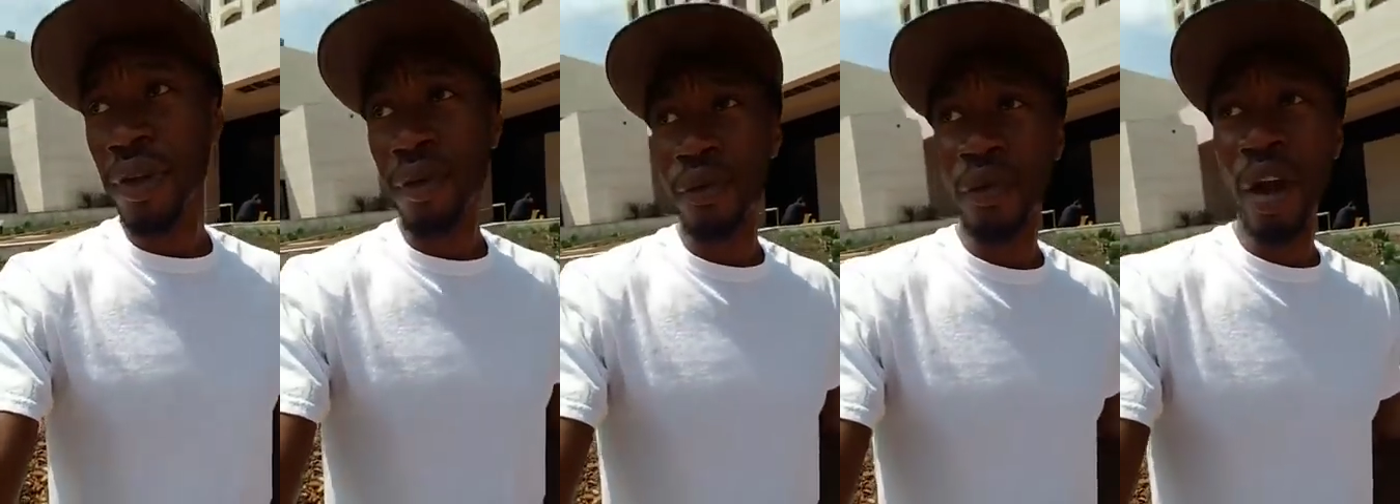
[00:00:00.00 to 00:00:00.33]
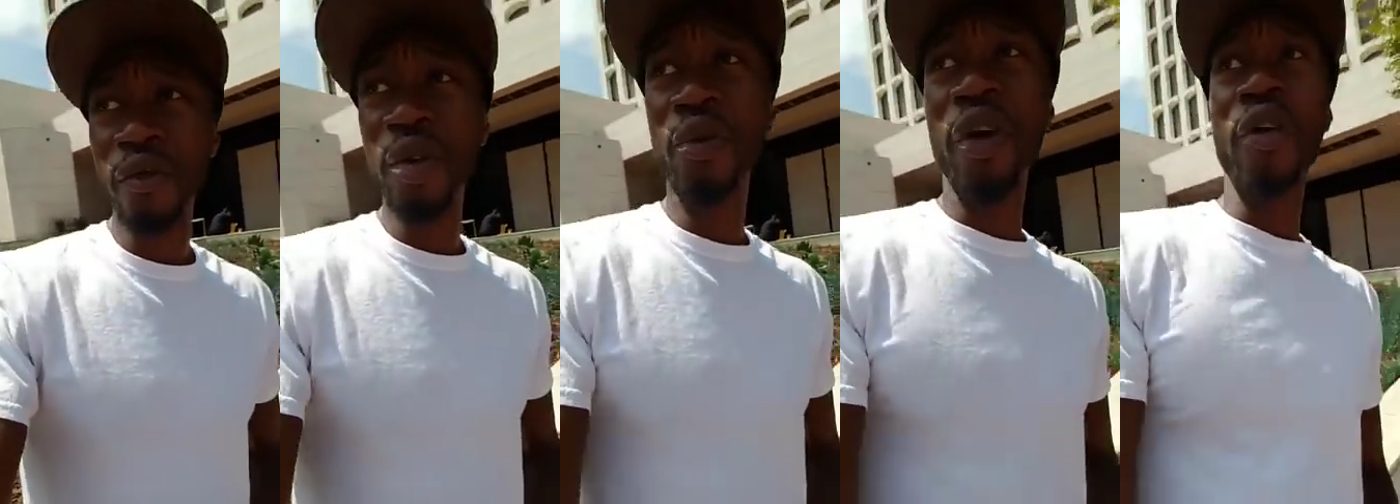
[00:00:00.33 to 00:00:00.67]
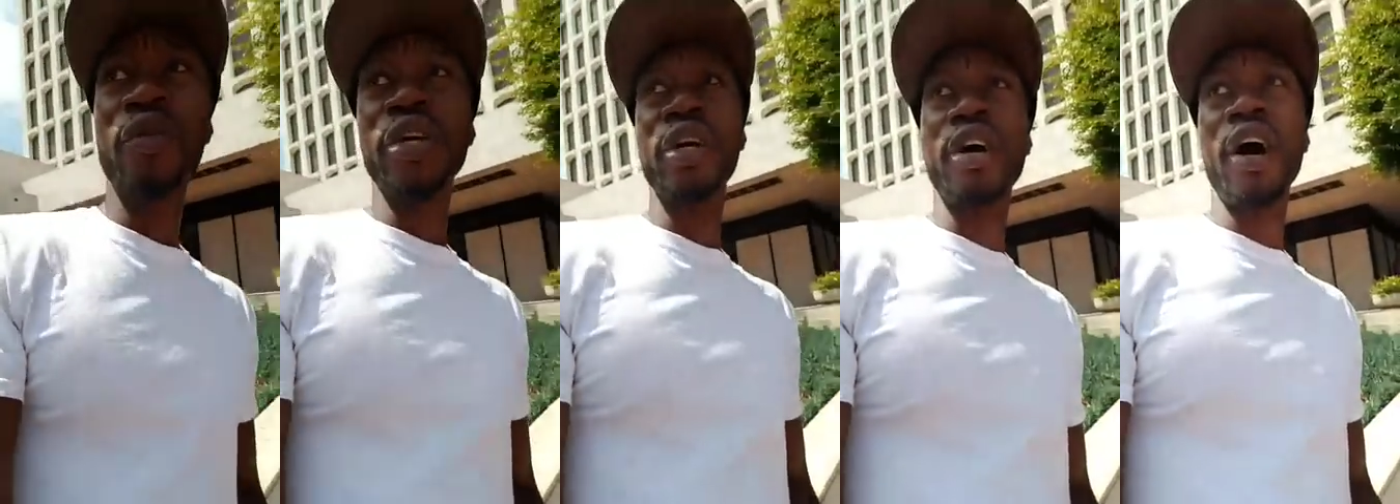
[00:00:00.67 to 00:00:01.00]
very,
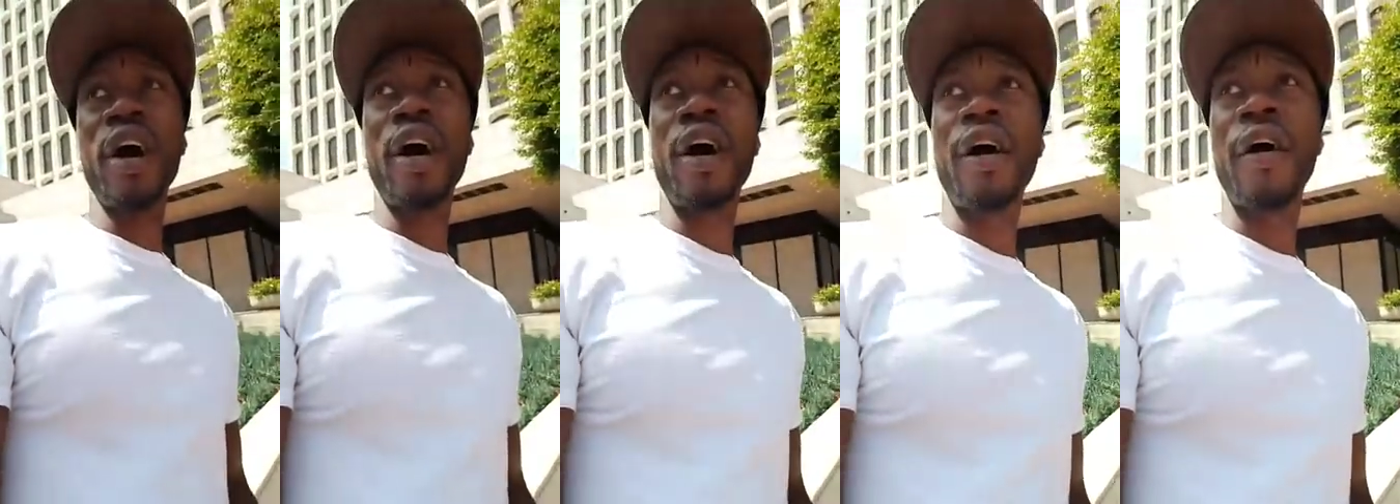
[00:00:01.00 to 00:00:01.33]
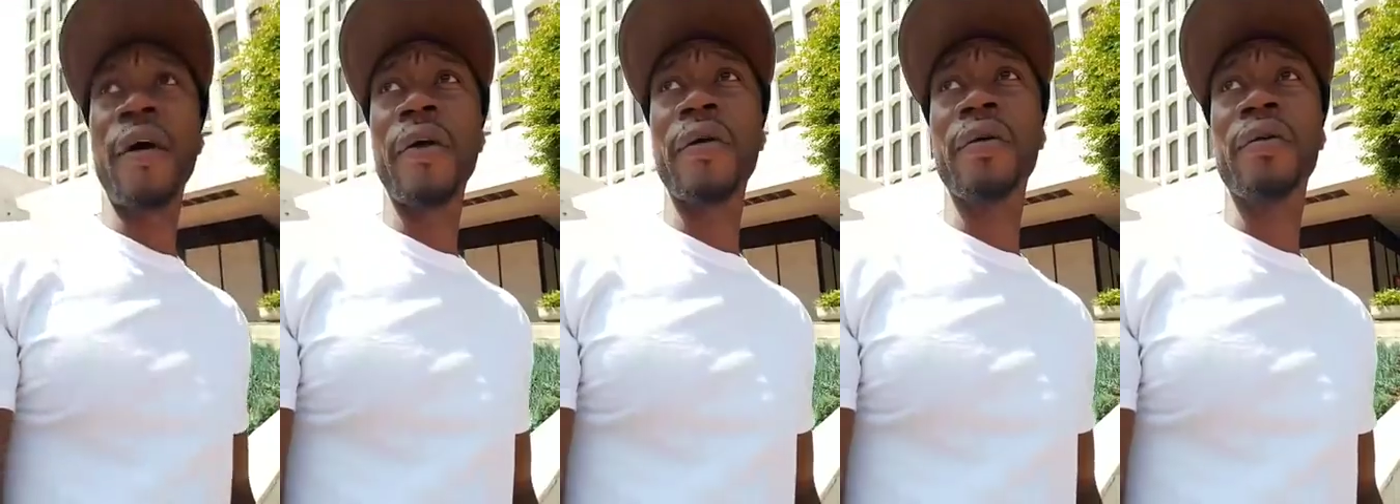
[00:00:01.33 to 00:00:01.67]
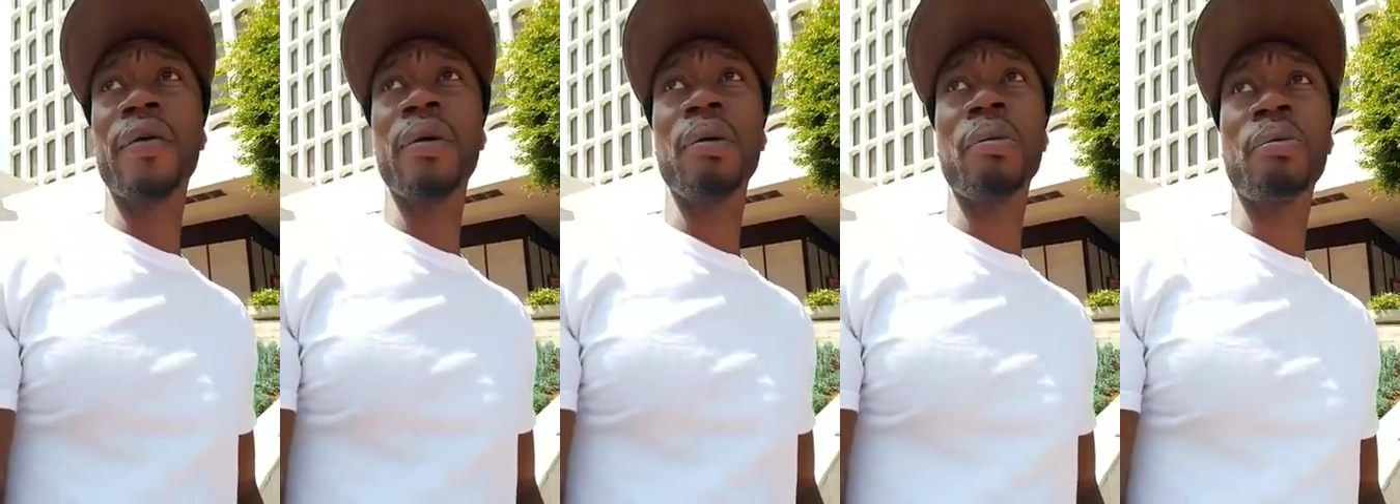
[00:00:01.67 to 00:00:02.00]
very
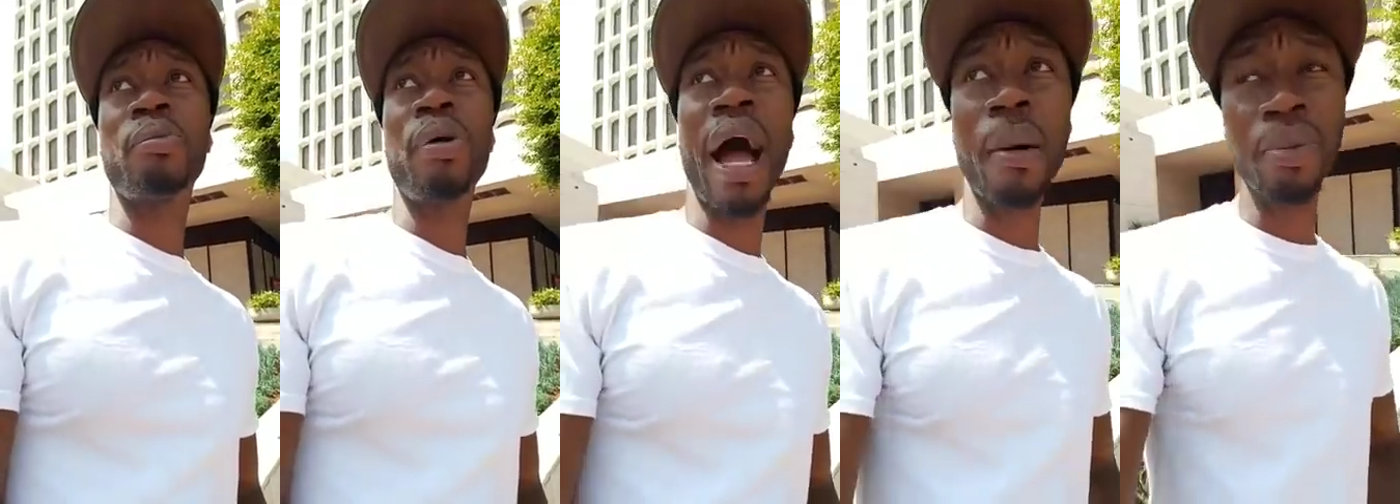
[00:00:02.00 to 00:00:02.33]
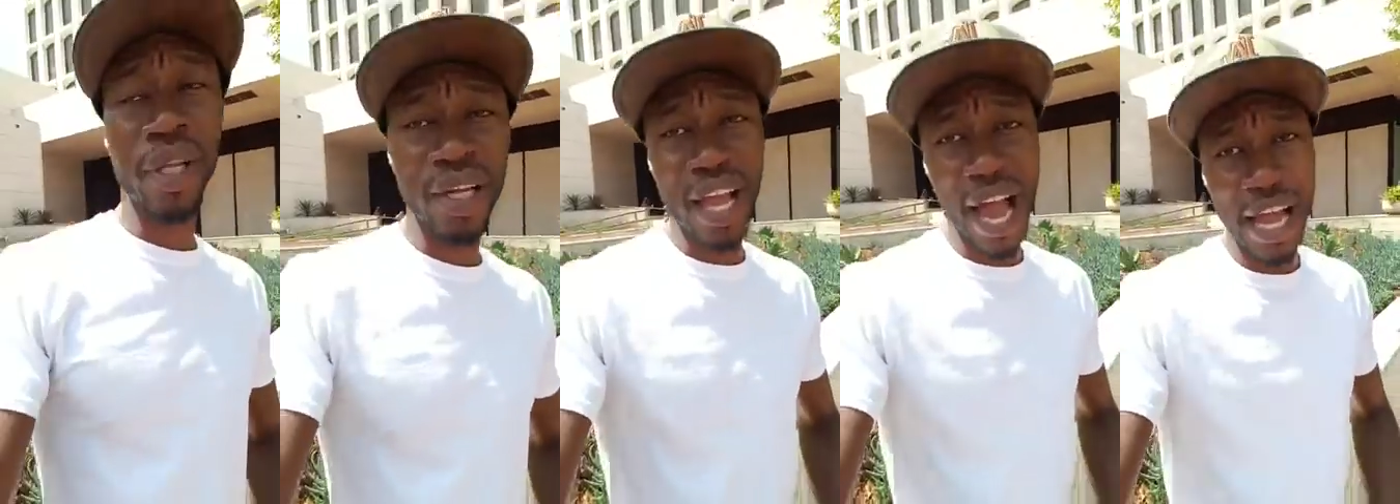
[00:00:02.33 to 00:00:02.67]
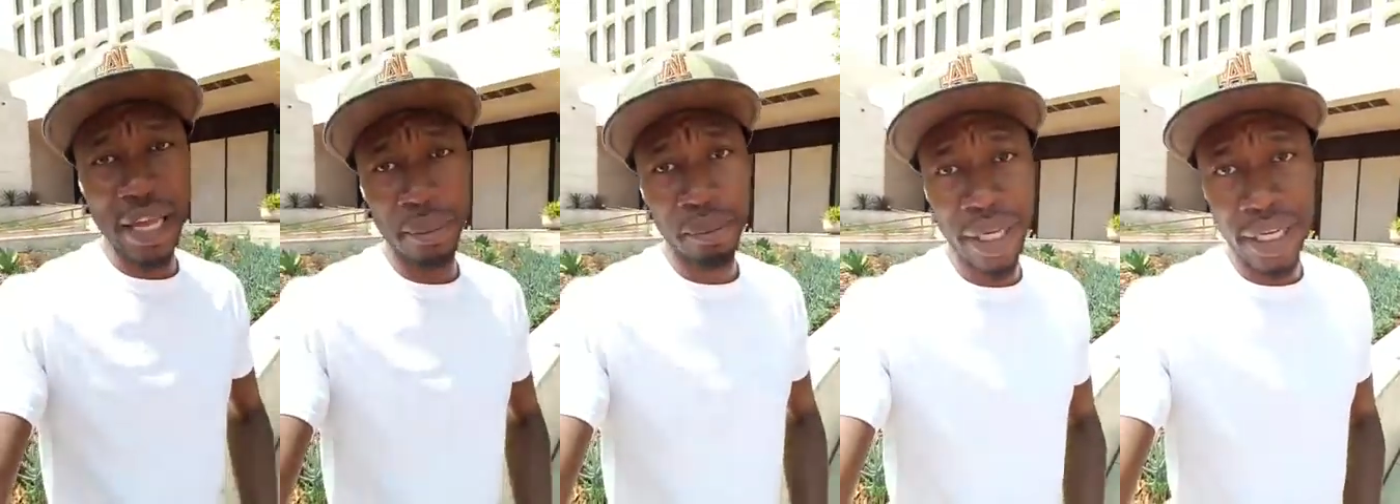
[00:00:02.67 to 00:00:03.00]
popular guy
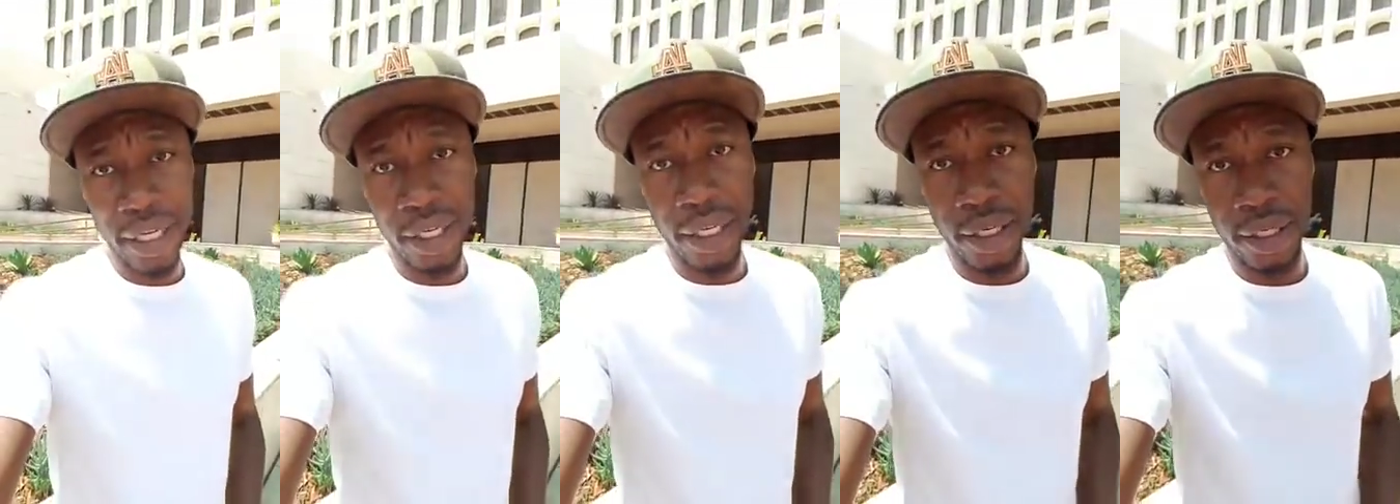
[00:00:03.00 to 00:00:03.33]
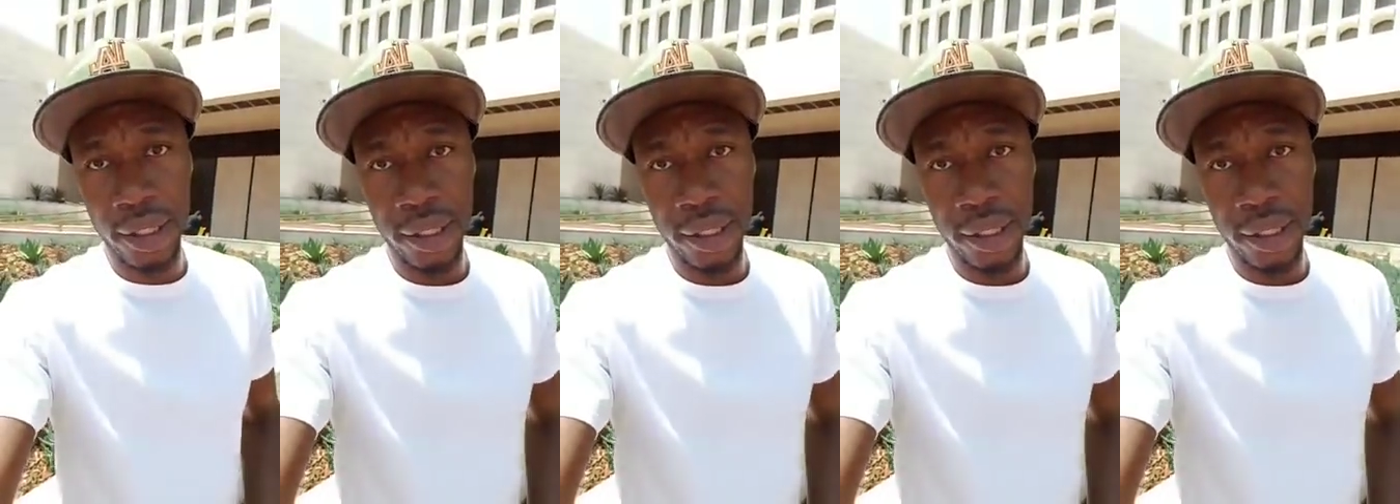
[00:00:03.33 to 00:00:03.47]
in media